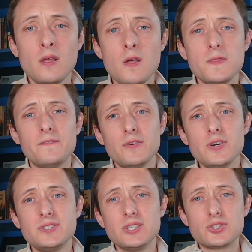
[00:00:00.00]
The first
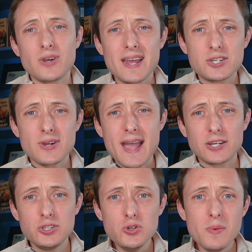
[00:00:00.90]
is trying to track
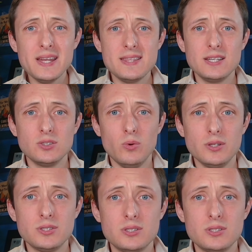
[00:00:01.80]
too many things at once.